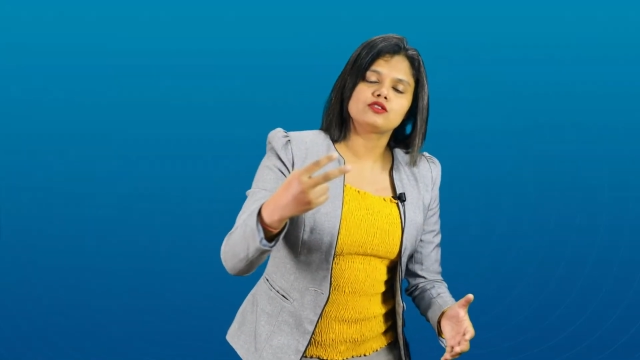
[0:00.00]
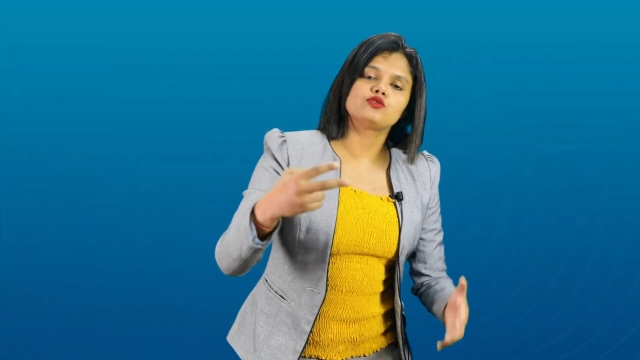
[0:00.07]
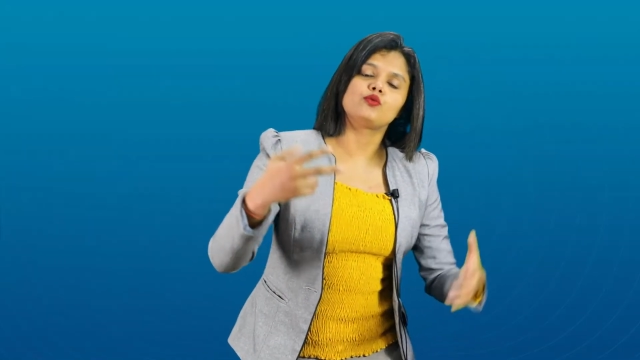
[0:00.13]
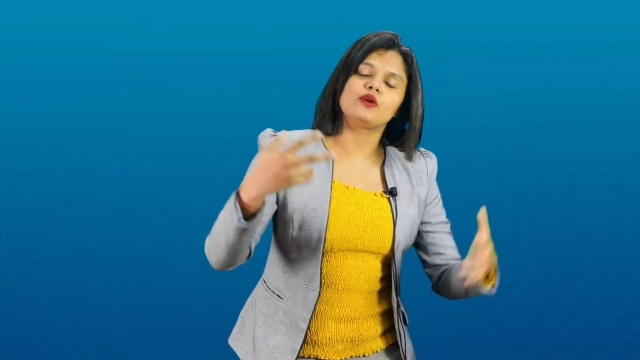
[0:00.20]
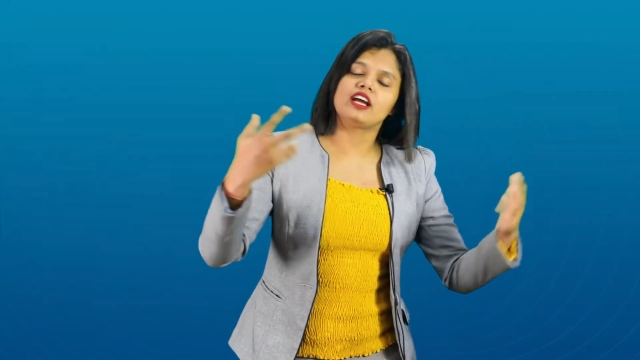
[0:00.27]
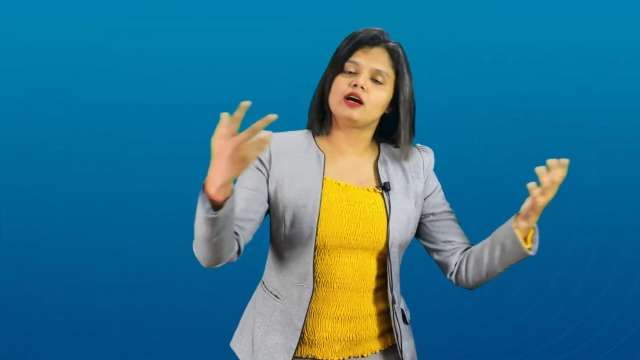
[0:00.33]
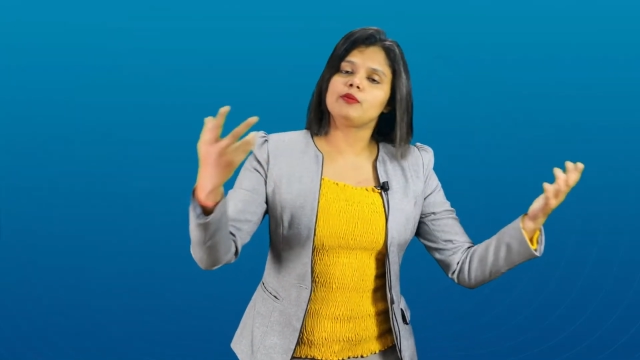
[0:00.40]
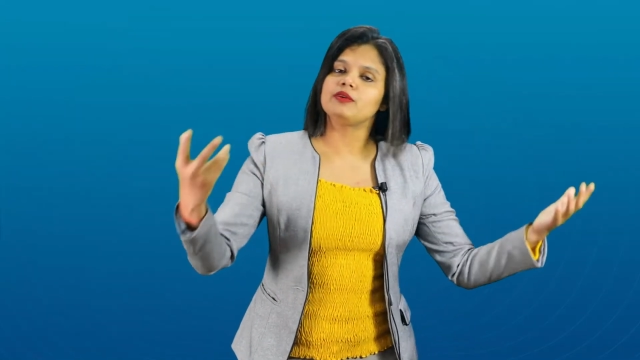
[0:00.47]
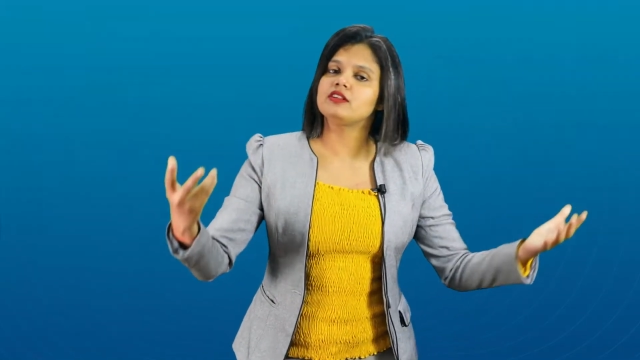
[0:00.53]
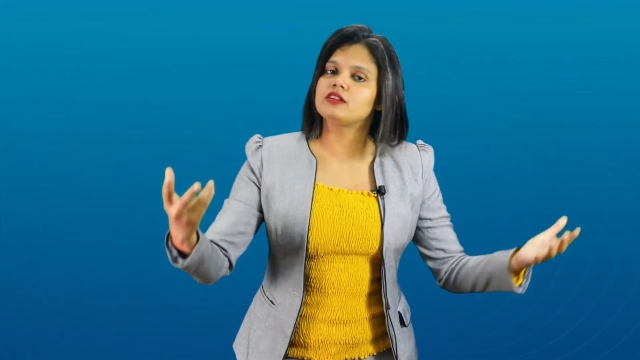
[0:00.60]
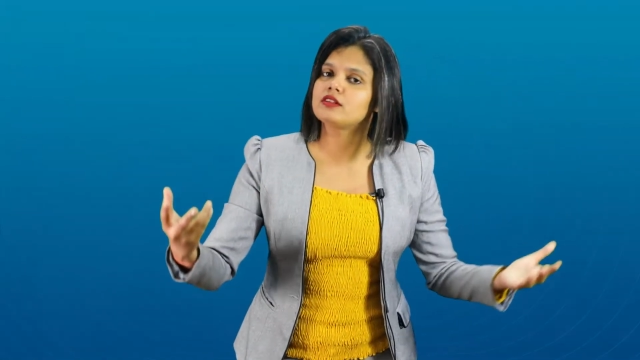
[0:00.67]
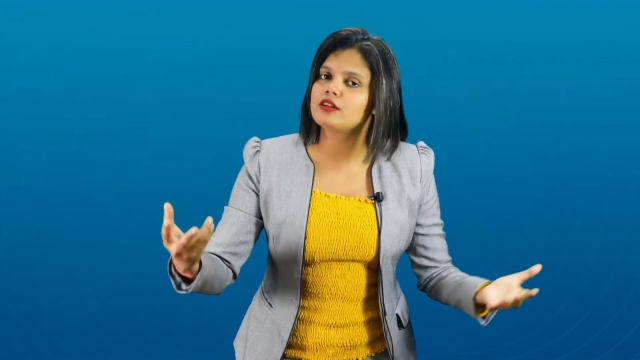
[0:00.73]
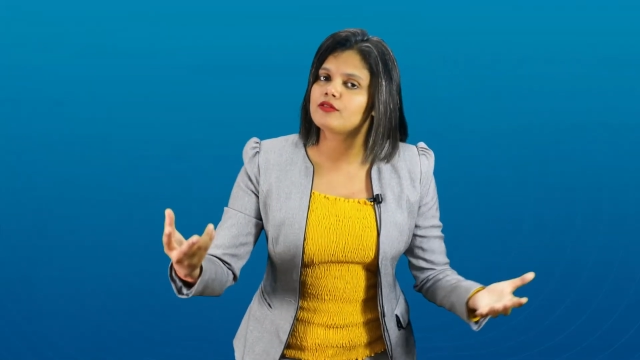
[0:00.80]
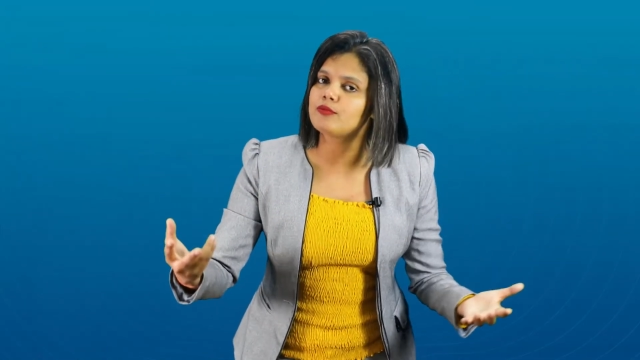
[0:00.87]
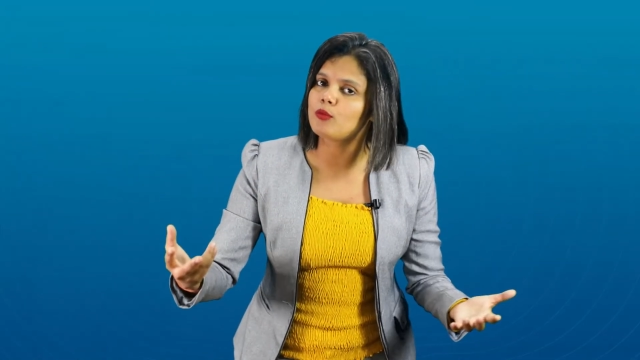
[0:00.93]
So wake up in
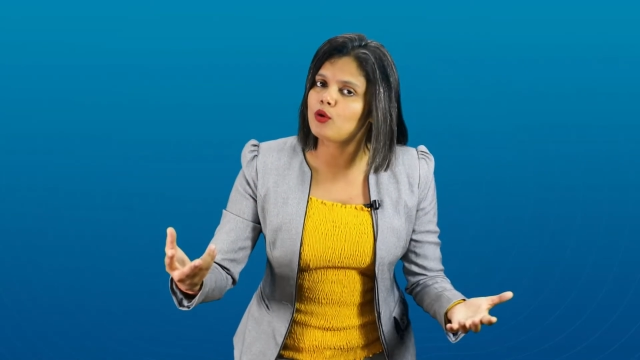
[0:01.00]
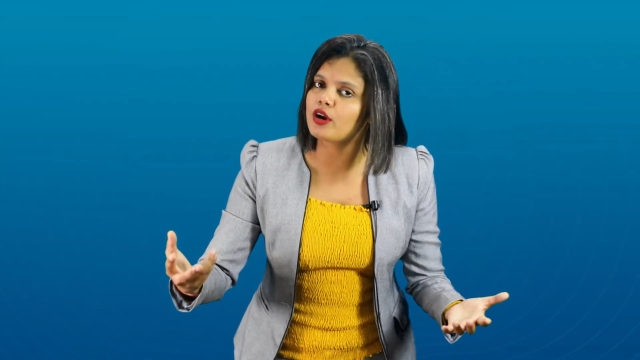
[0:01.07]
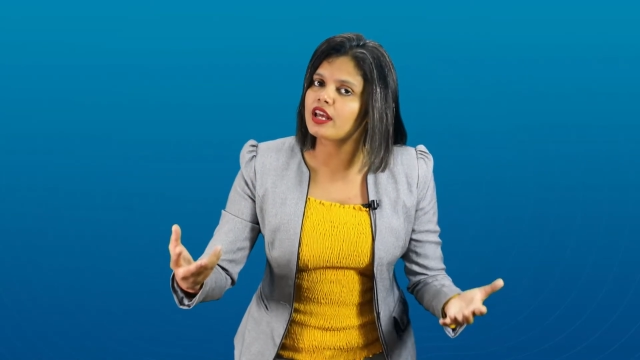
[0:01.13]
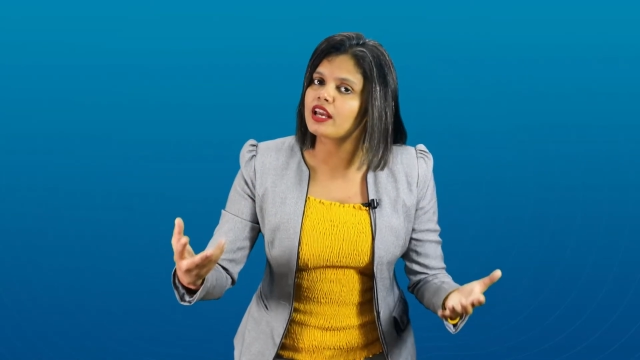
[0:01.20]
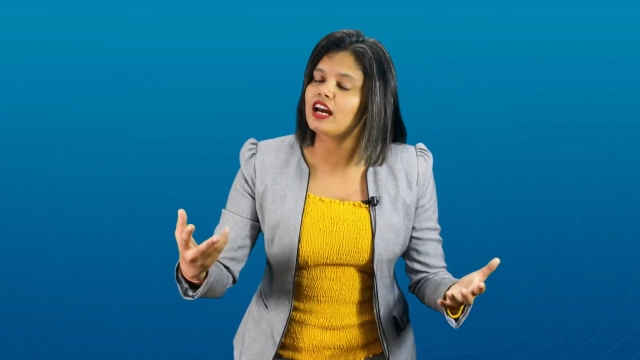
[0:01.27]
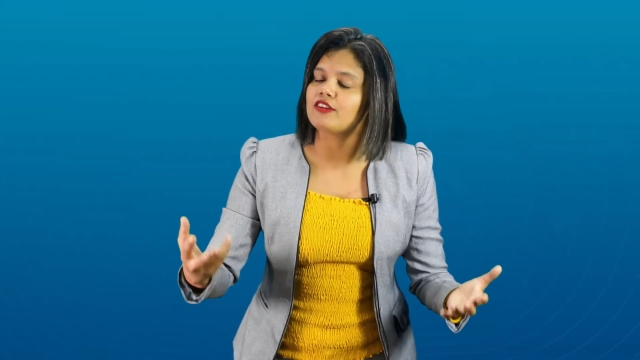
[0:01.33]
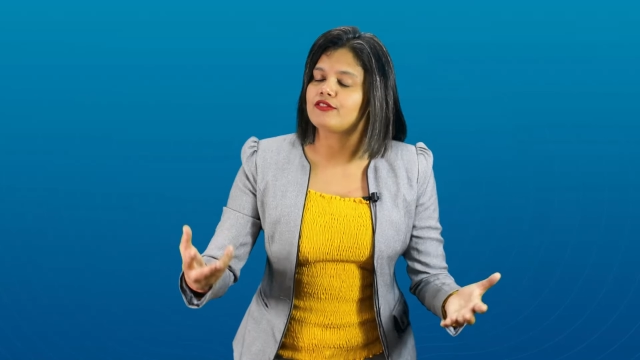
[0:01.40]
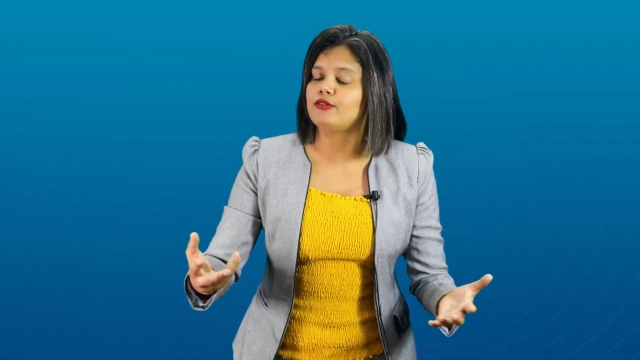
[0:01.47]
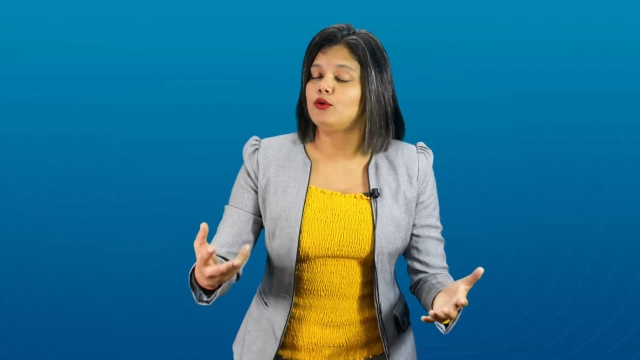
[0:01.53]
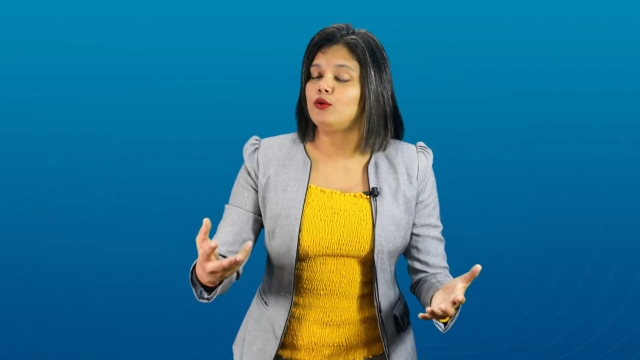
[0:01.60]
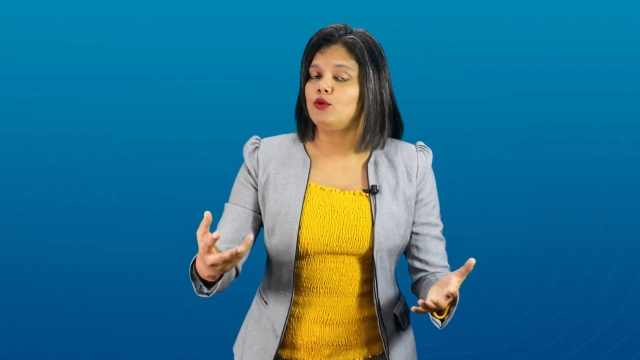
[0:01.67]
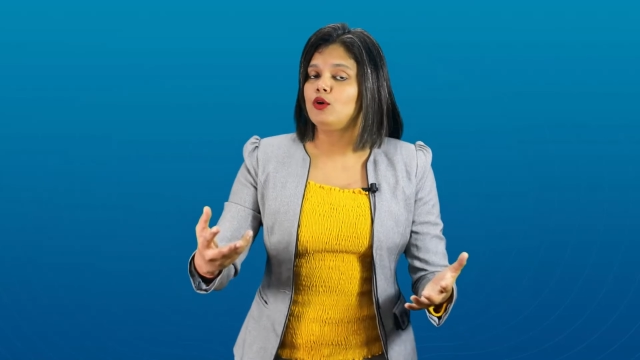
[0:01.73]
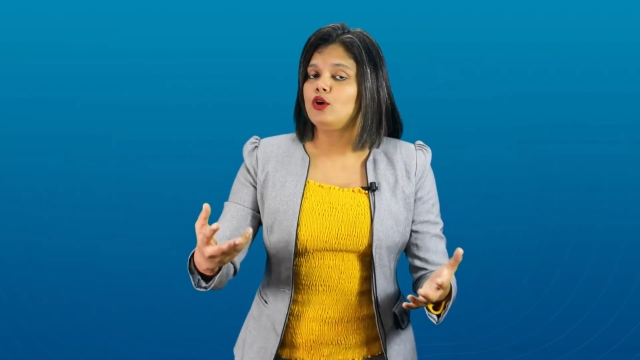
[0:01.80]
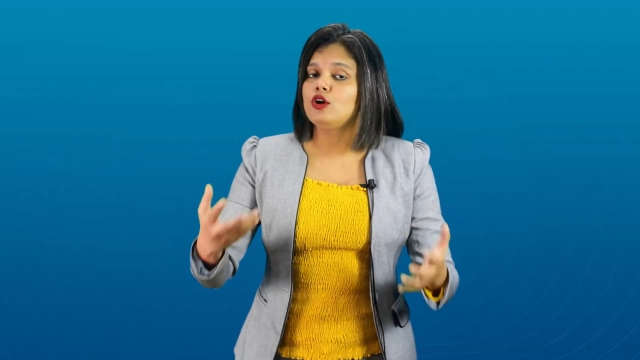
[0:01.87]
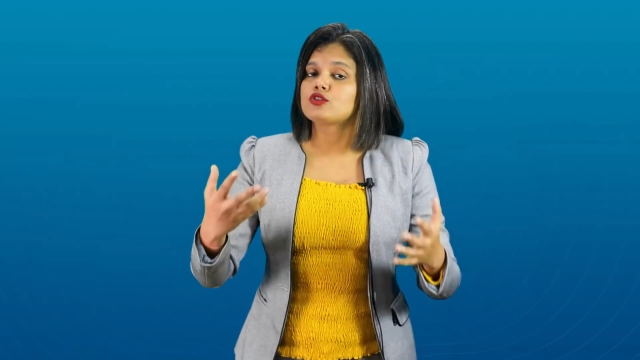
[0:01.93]
the morning at 4.
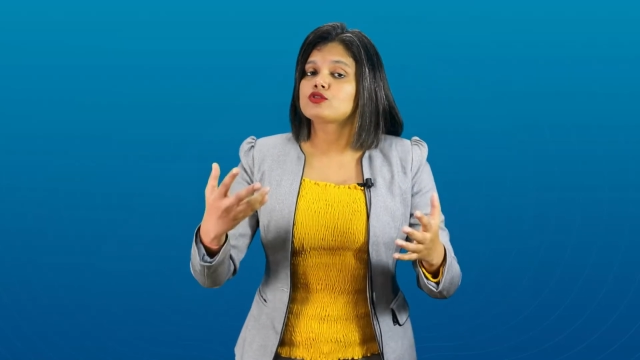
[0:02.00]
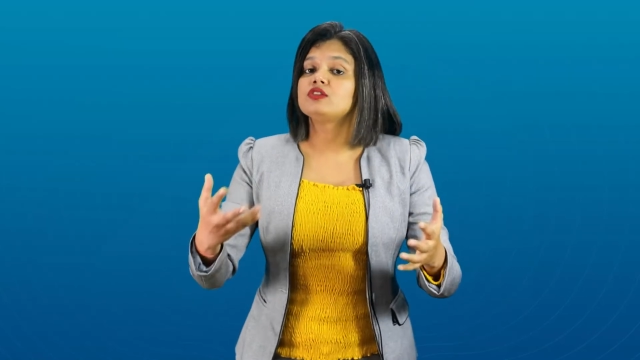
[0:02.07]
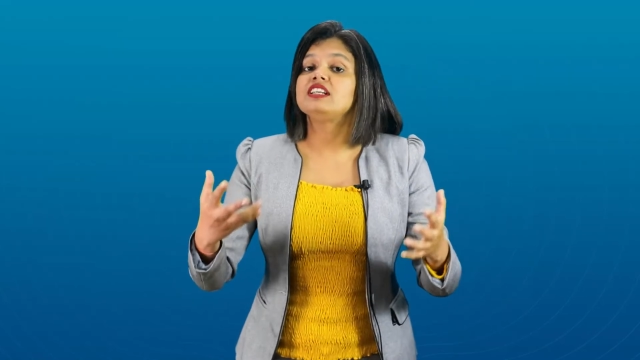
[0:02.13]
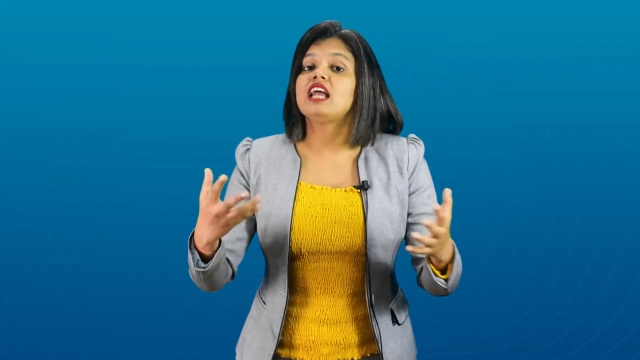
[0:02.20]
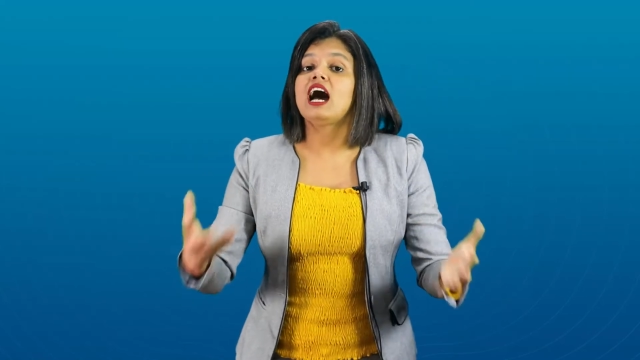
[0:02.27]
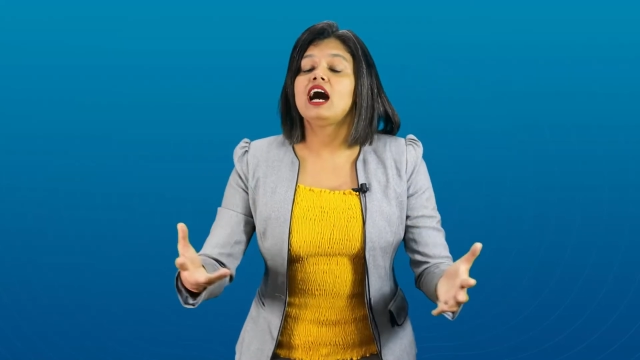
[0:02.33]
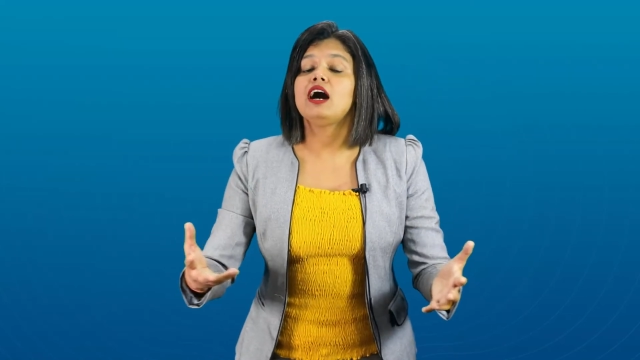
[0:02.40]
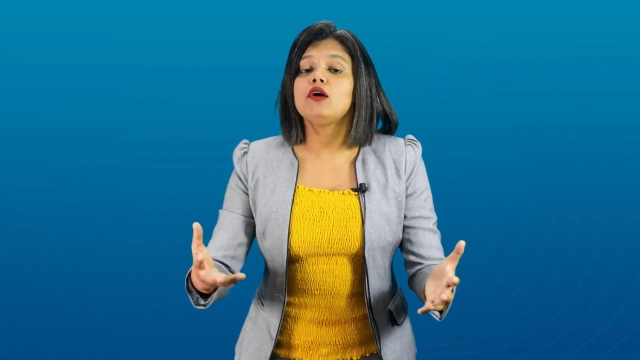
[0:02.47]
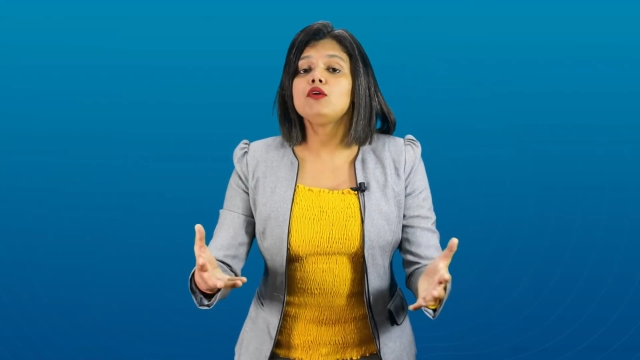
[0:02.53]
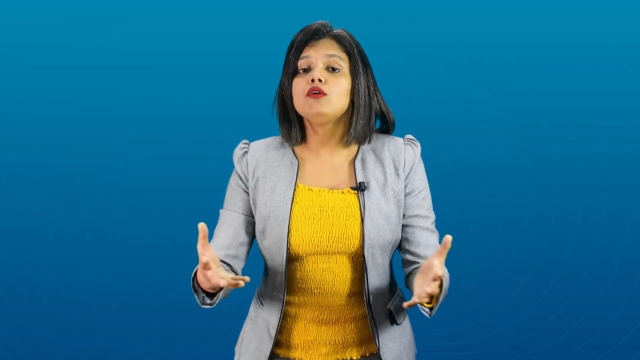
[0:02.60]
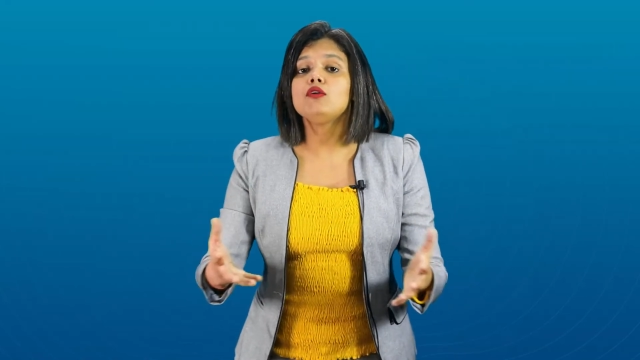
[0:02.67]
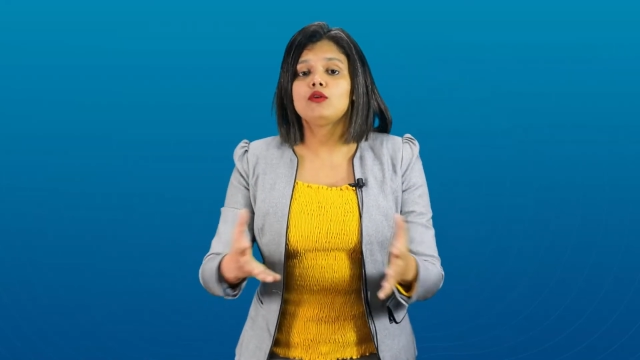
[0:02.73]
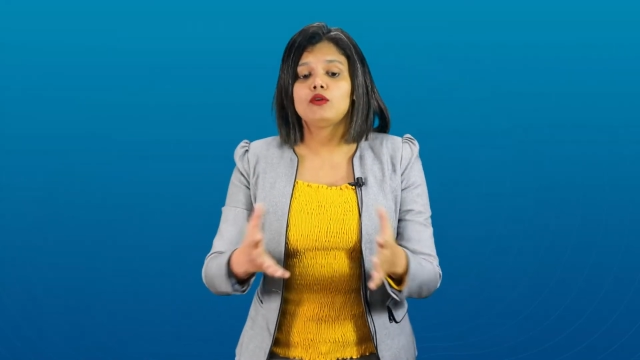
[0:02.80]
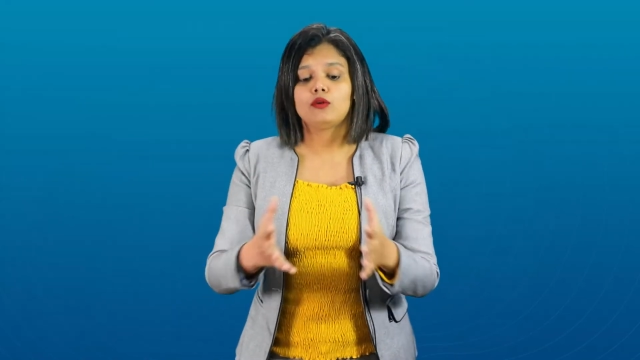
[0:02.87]
So now,